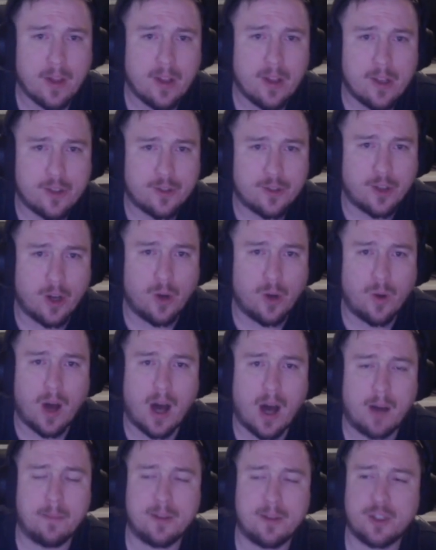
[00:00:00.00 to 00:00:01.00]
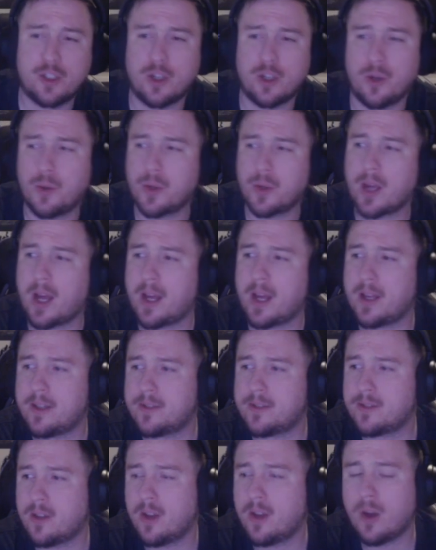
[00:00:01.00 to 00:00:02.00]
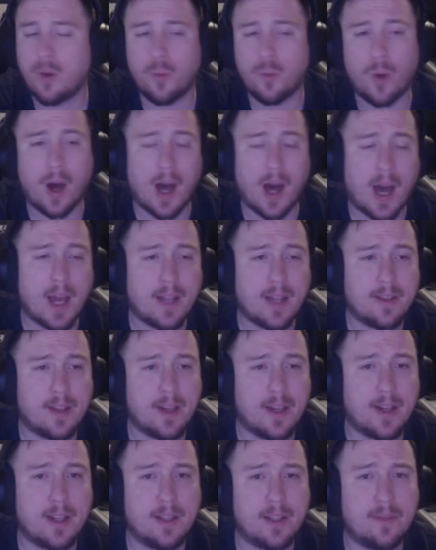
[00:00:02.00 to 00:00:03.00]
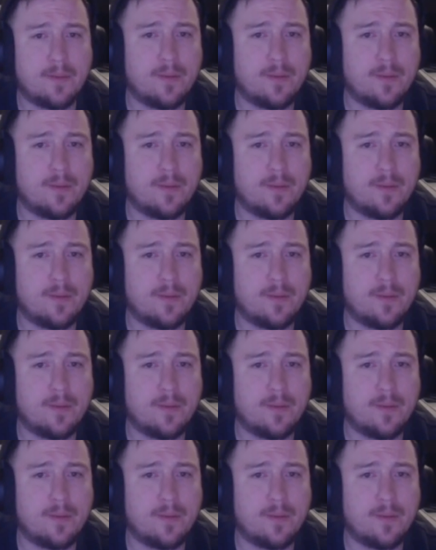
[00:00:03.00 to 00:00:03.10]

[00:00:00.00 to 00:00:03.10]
So I'm going to show you guys what I did